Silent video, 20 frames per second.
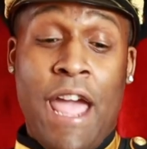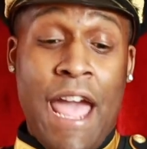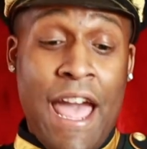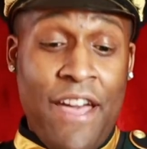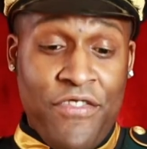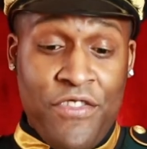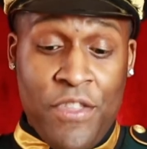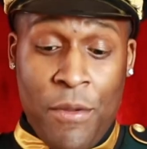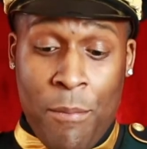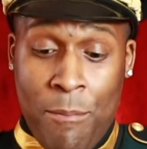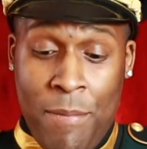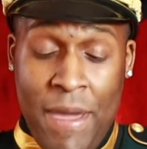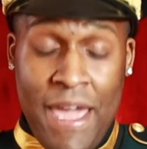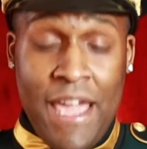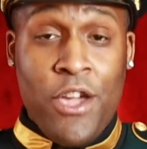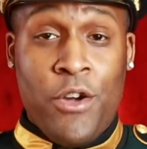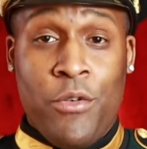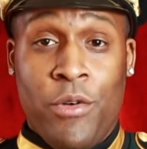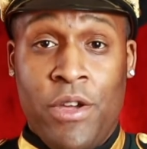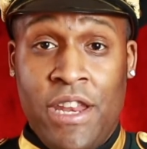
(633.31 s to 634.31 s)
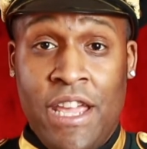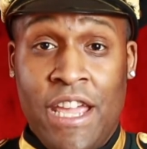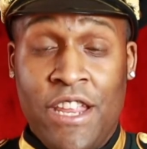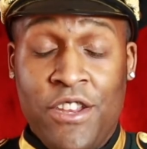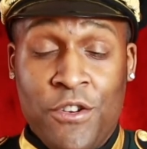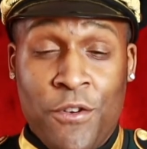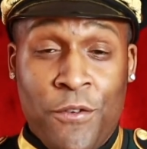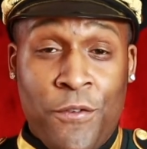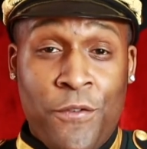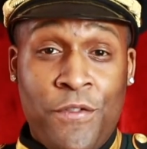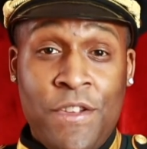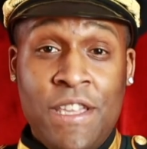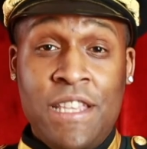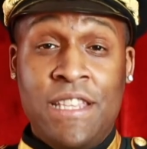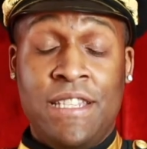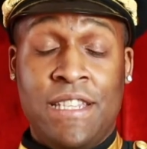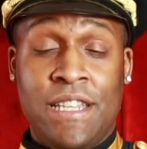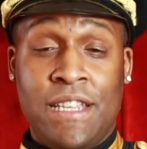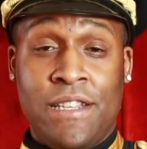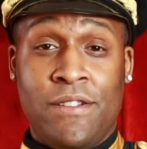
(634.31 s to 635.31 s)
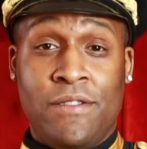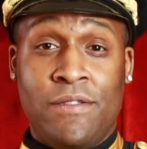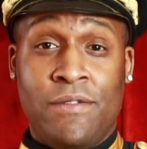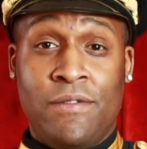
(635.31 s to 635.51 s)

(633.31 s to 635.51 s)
at the banquet and you're feasting,